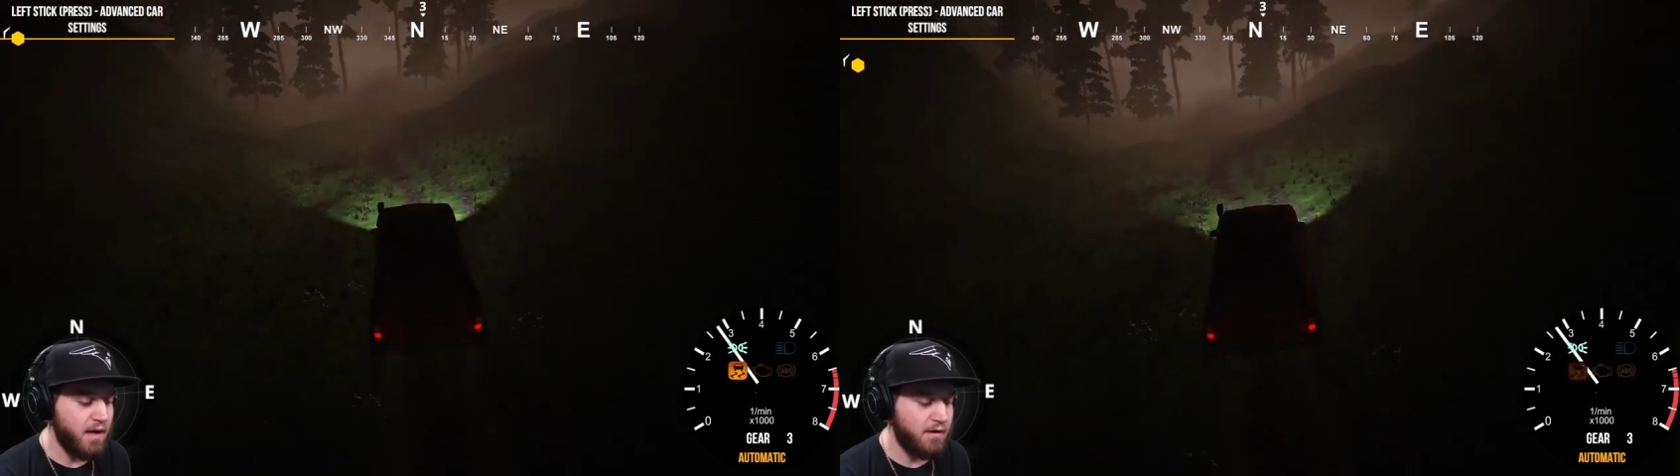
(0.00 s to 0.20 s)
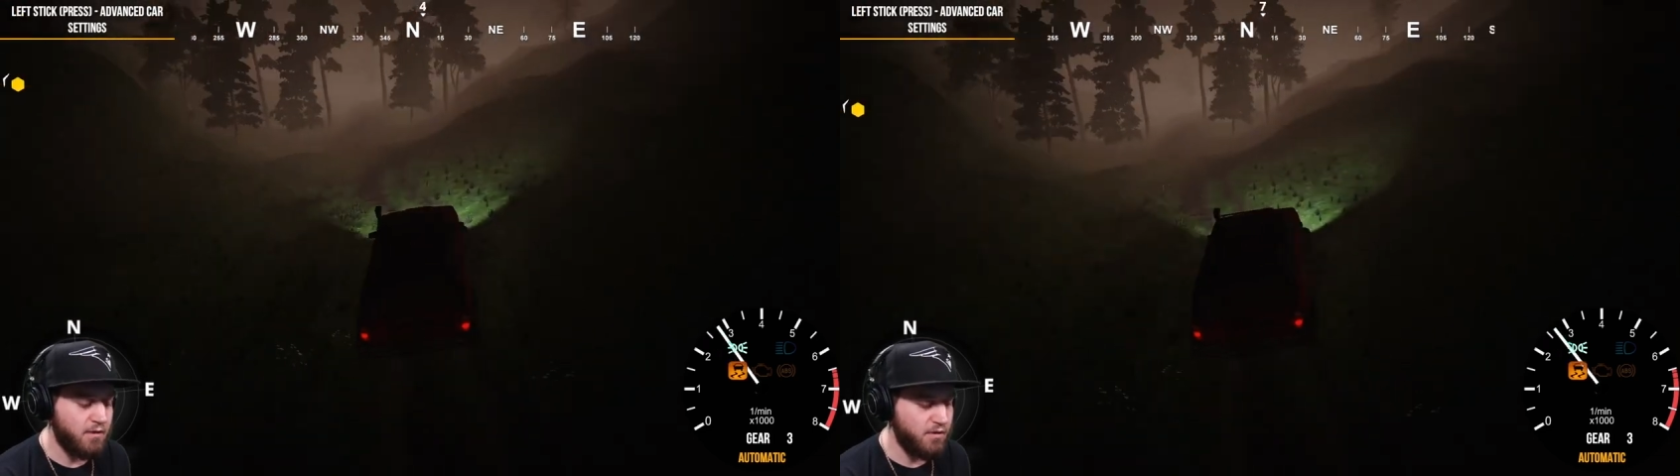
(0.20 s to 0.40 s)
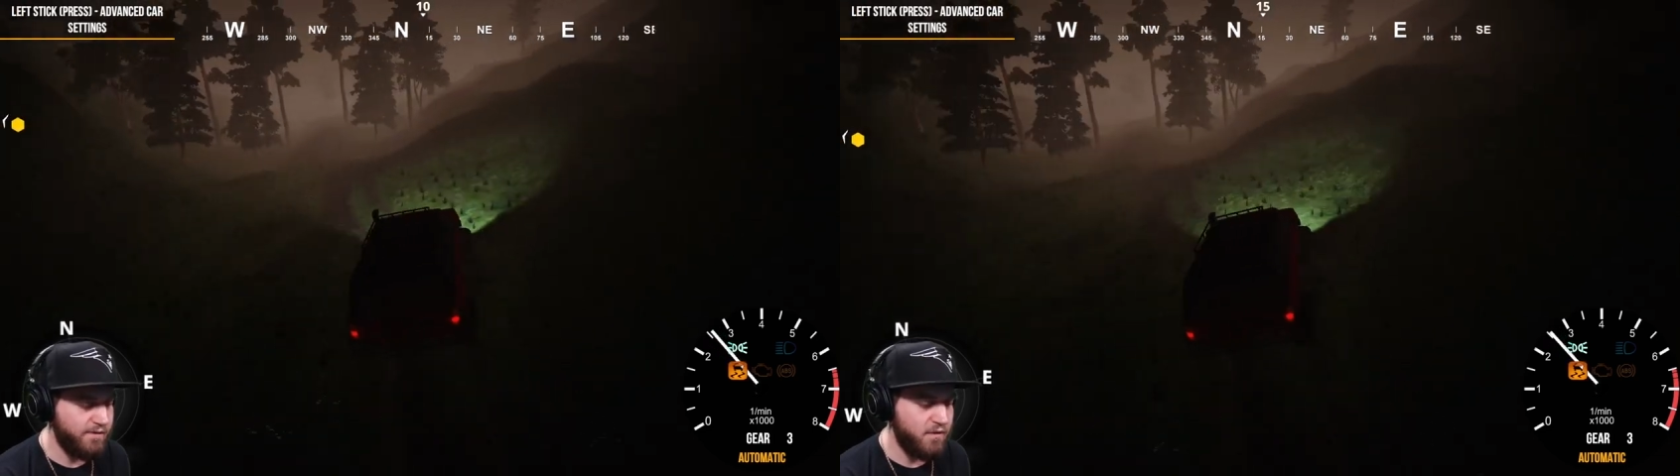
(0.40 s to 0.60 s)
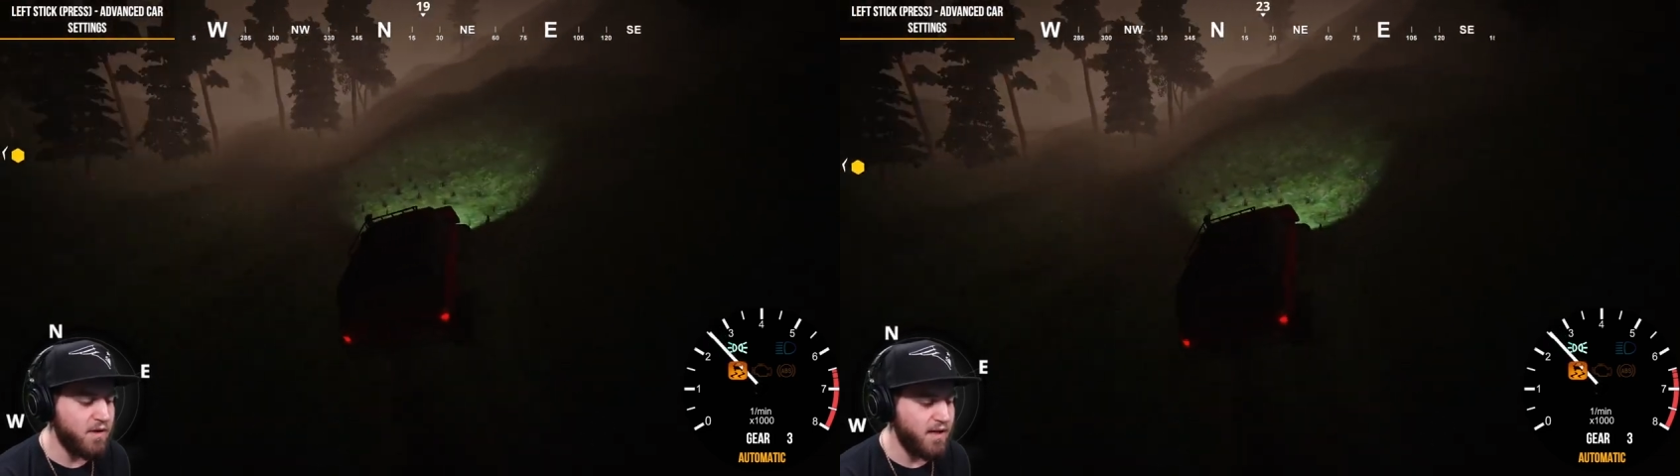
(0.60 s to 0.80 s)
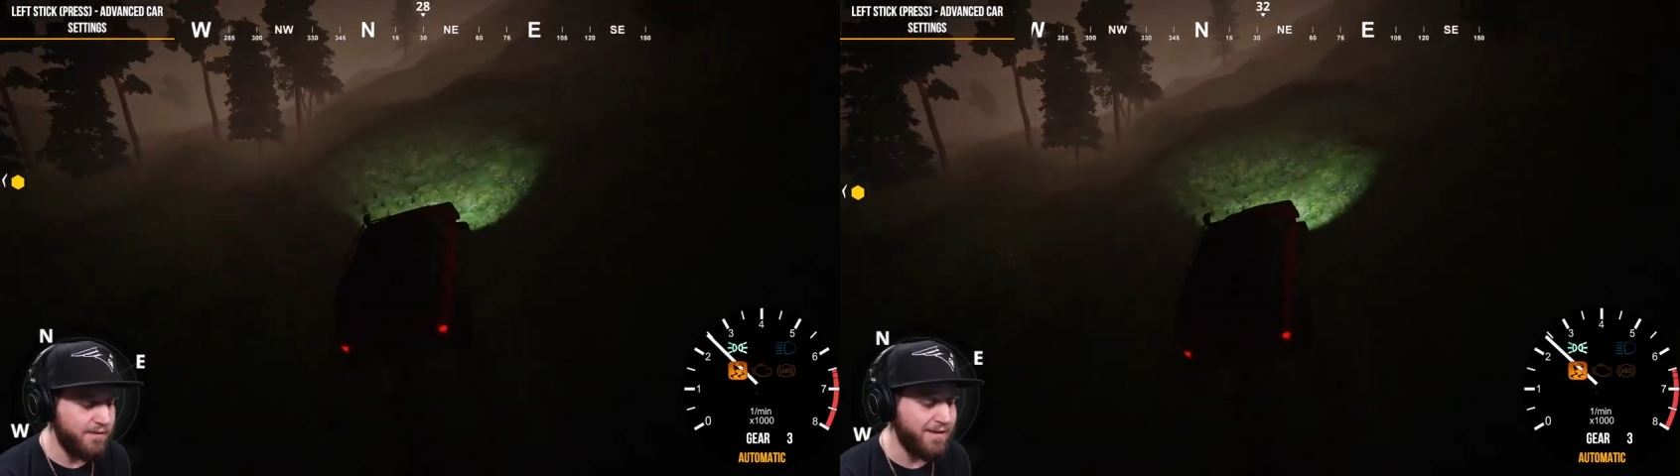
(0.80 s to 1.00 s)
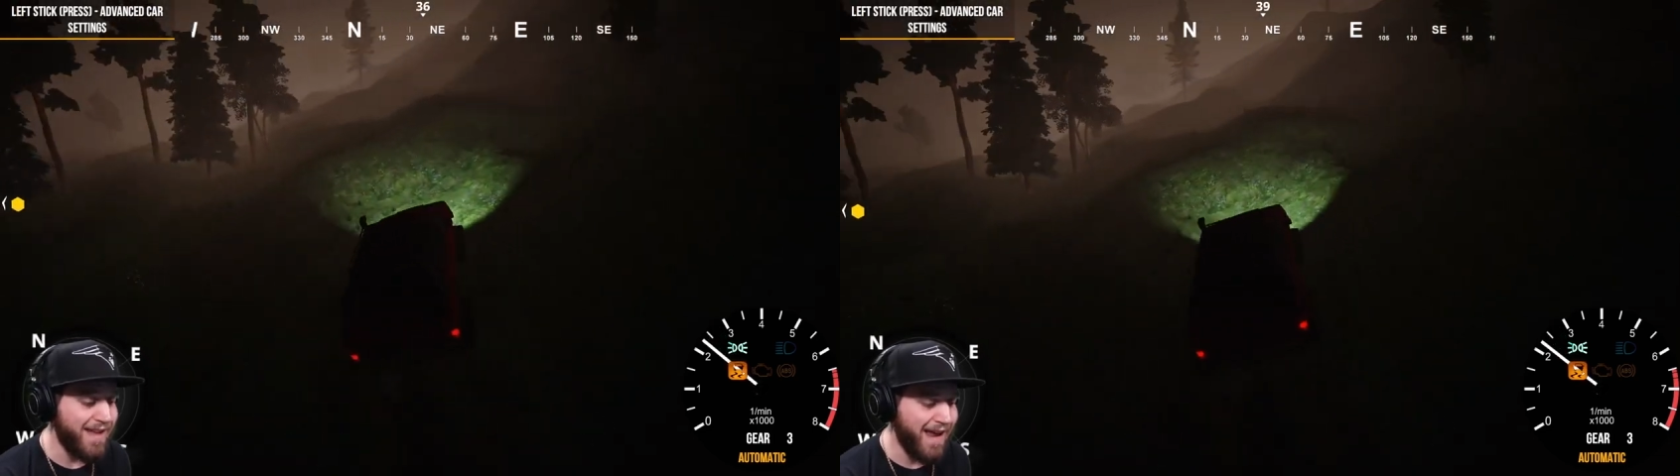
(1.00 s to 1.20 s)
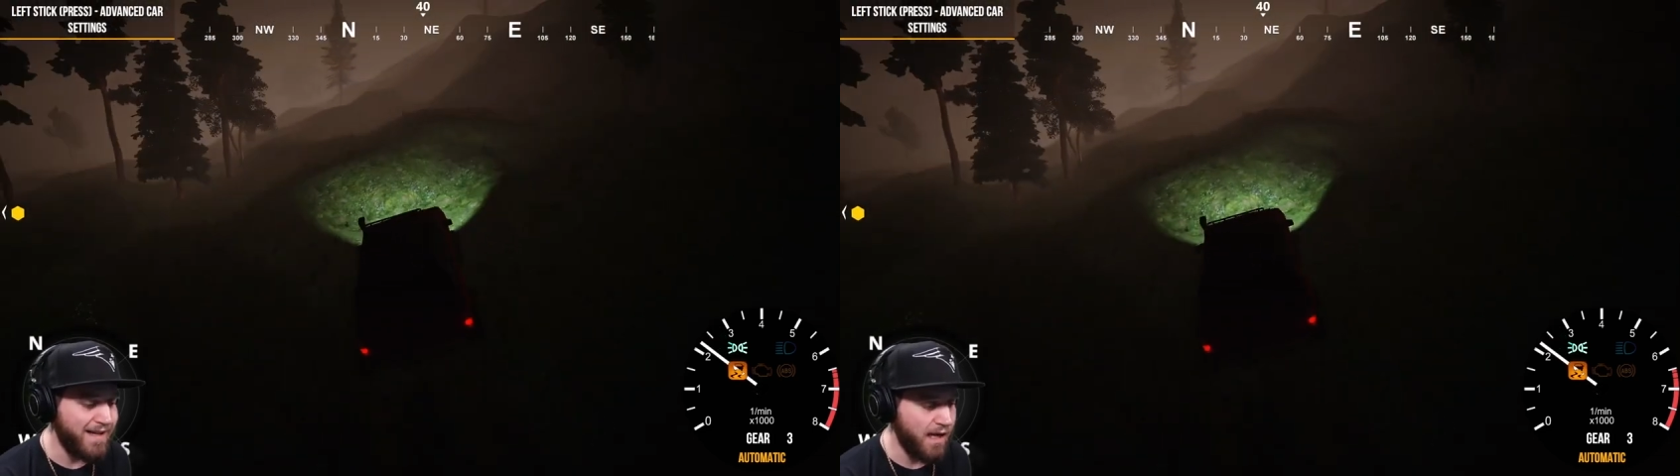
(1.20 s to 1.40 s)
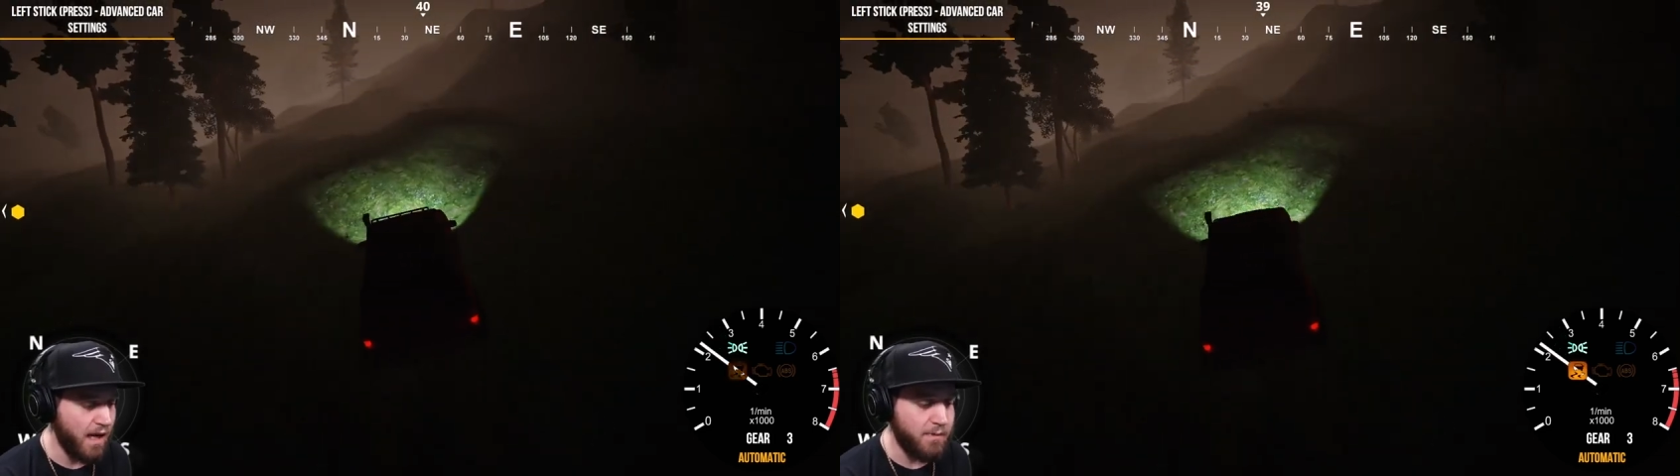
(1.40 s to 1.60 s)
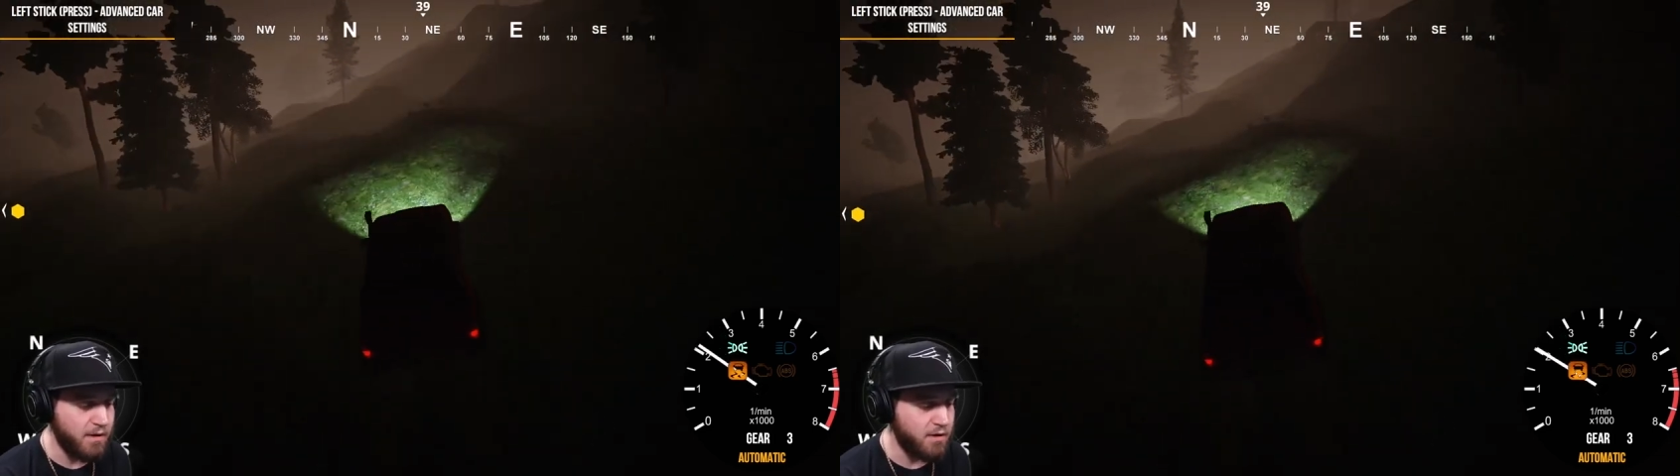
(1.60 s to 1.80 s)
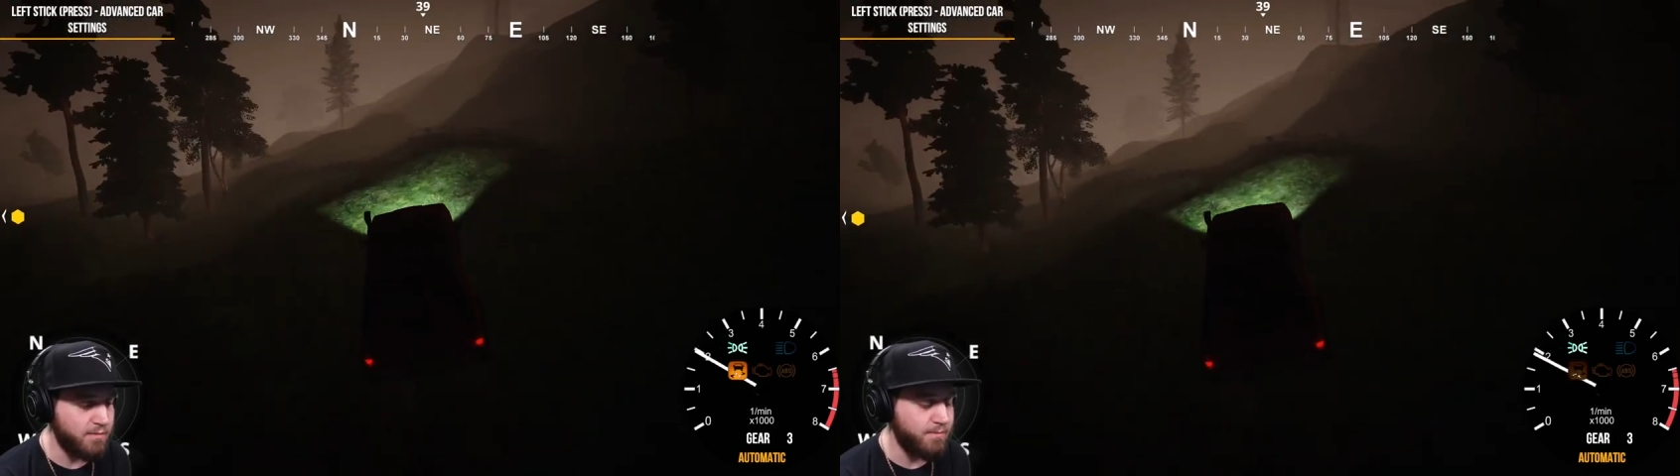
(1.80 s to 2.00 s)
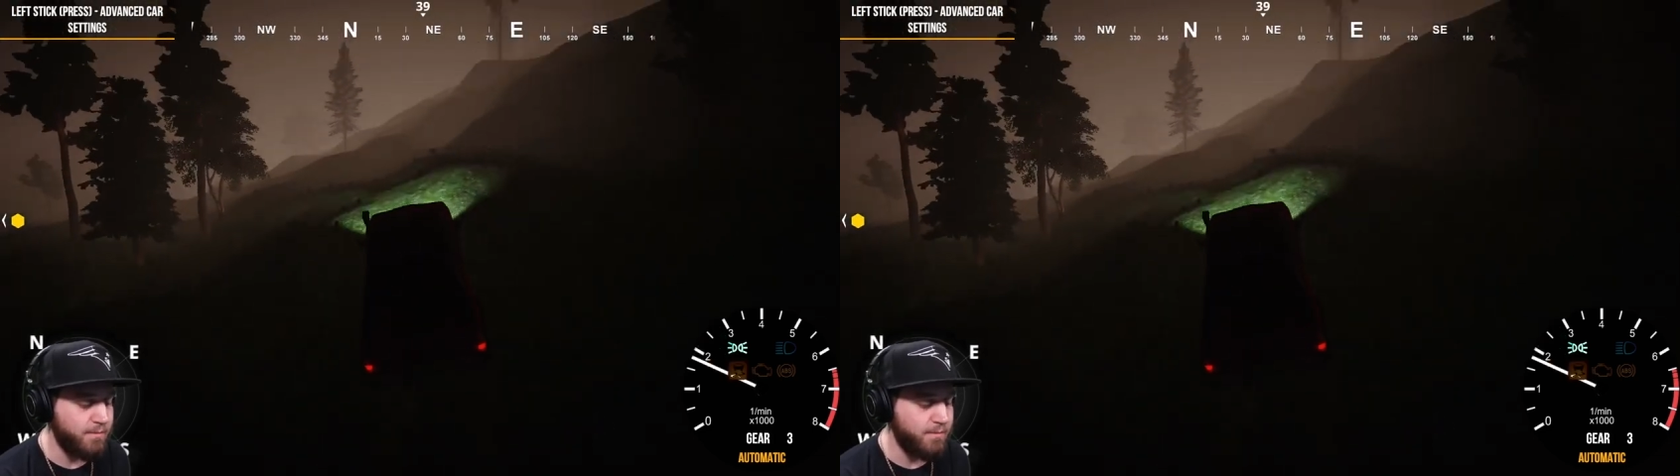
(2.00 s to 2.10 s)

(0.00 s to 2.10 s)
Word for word: I don't know if you can even get damage.